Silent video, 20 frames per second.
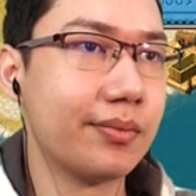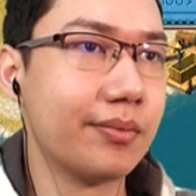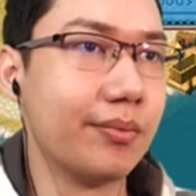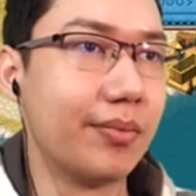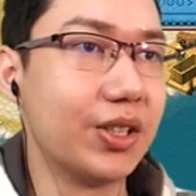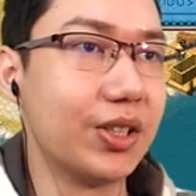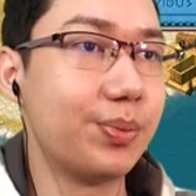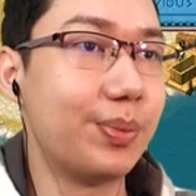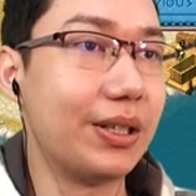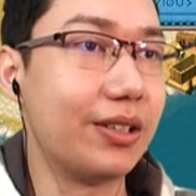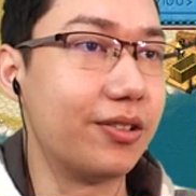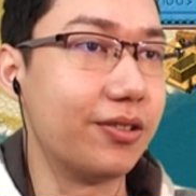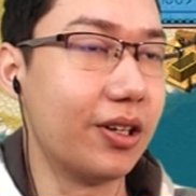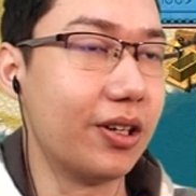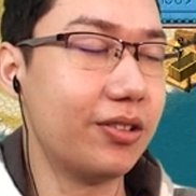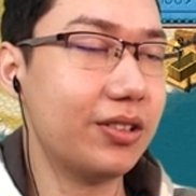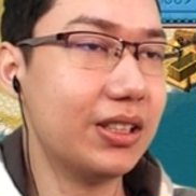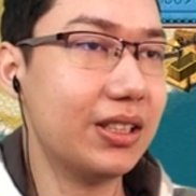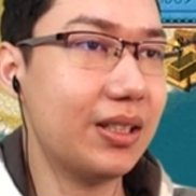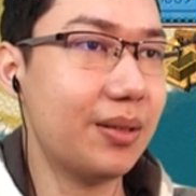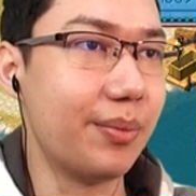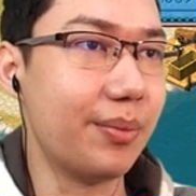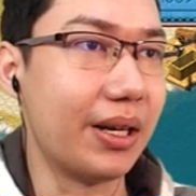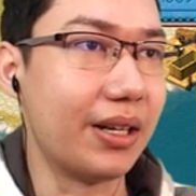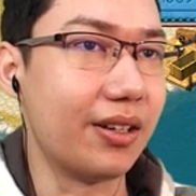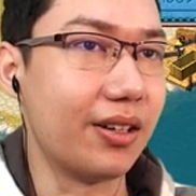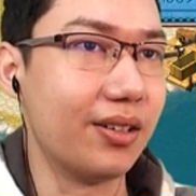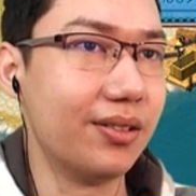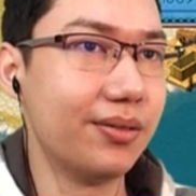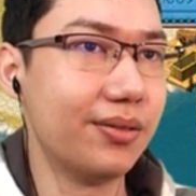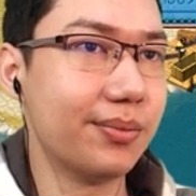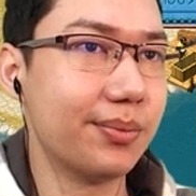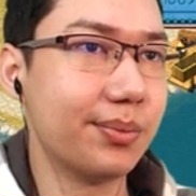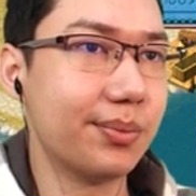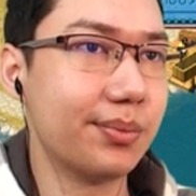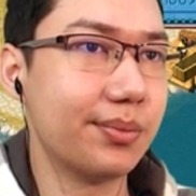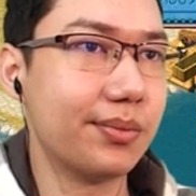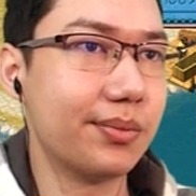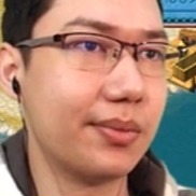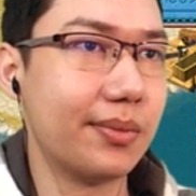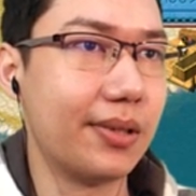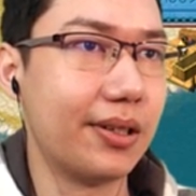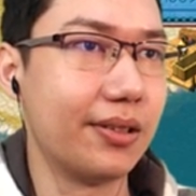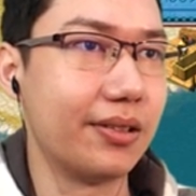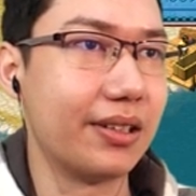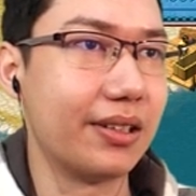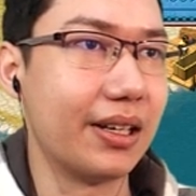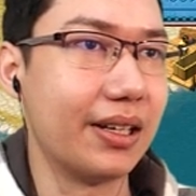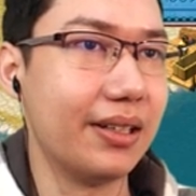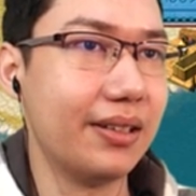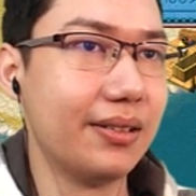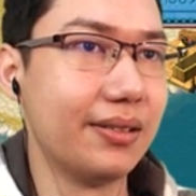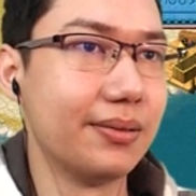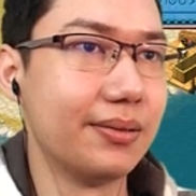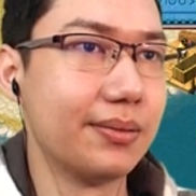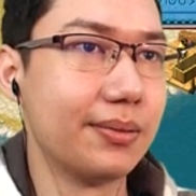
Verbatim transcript: Must be grown in a meadow. Okay